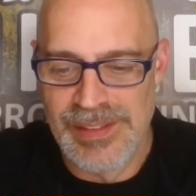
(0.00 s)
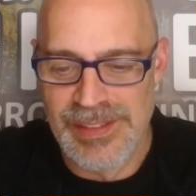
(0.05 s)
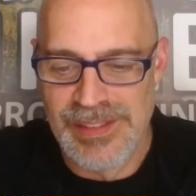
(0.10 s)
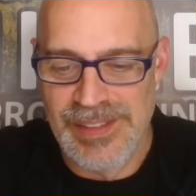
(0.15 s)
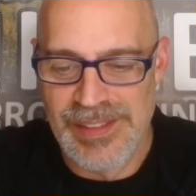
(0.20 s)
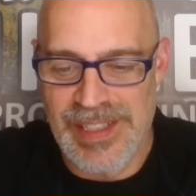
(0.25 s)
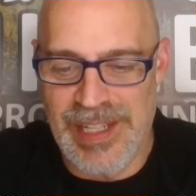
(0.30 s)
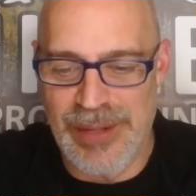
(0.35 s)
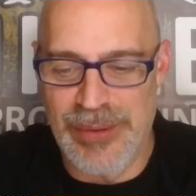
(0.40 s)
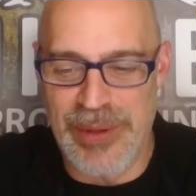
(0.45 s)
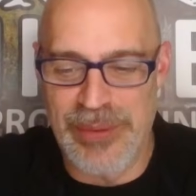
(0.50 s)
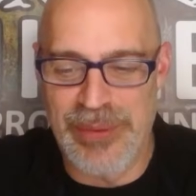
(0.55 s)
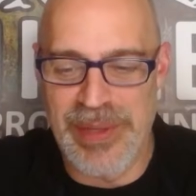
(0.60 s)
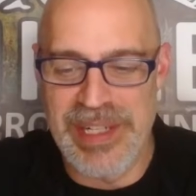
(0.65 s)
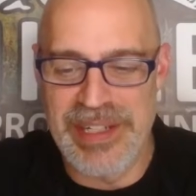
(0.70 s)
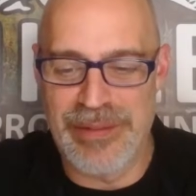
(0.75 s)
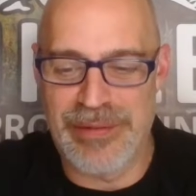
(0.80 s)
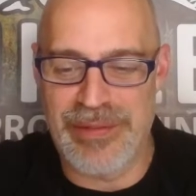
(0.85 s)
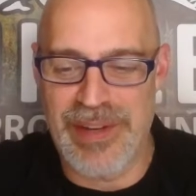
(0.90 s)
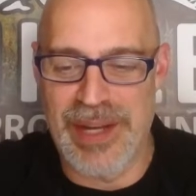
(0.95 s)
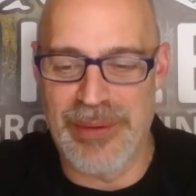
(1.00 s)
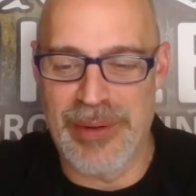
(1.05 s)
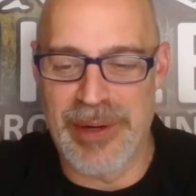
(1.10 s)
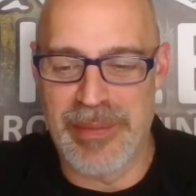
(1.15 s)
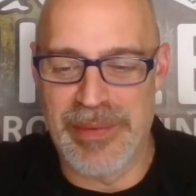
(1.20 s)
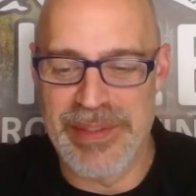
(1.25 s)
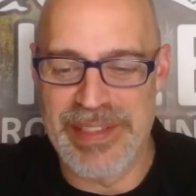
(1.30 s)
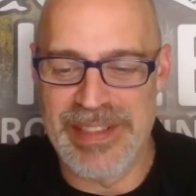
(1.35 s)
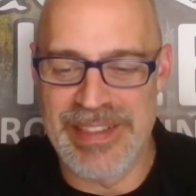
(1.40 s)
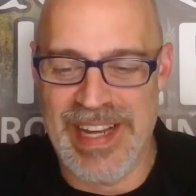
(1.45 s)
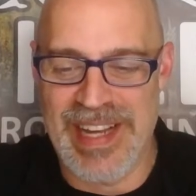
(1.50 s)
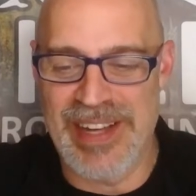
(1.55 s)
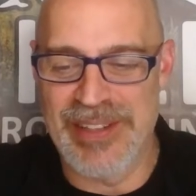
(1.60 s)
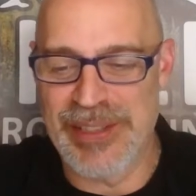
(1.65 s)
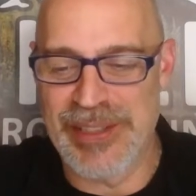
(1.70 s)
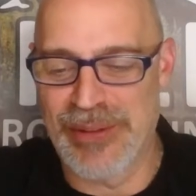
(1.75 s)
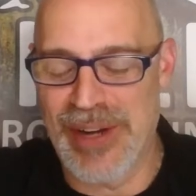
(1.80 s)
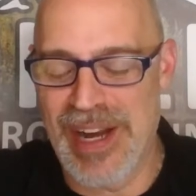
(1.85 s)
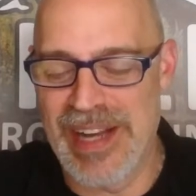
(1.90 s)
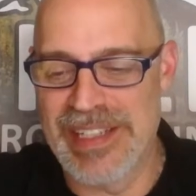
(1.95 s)
Can we redefine what a
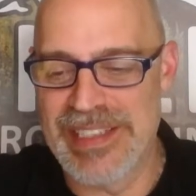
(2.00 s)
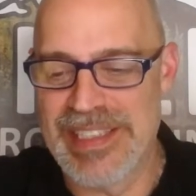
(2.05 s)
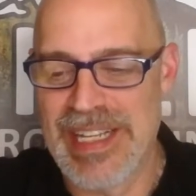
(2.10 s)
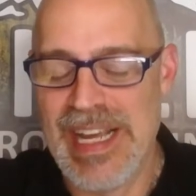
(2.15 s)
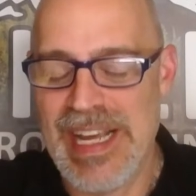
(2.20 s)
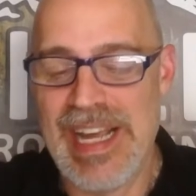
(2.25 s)
dowsing rod is?